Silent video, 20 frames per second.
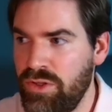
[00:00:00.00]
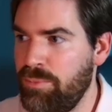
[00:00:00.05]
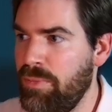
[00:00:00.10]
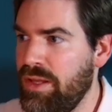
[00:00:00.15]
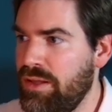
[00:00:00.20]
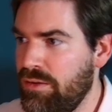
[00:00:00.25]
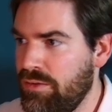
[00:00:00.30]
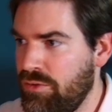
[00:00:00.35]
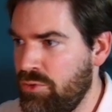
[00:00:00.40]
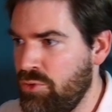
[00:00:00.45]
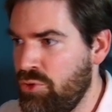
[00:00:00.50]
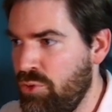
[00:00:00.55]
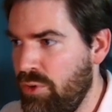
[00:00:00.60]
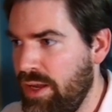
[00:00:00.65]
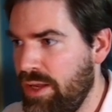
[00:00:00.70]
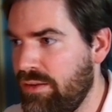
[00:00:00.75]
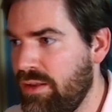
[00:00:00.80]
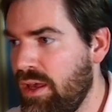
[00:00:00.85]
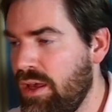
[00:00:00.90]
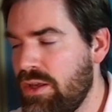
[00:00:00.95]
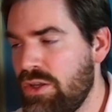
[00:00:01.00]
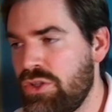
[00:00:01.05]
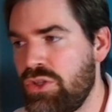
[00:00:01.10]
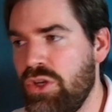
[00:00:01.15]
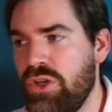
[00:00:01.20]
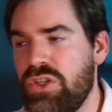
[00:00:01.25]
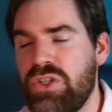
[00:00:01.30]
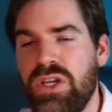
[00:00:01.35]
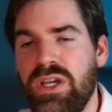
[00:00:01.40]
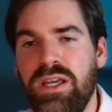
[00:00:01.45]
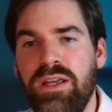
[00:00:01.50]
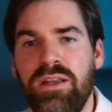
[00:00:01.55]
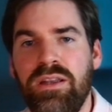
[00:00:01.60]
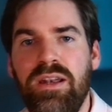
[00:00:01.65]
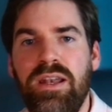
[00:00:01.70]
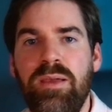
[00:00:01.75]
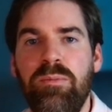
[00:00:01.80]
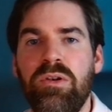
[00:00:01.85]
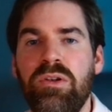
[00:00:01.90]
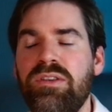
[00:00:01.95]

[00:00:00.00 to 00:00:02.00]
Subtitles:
method to create such a labeled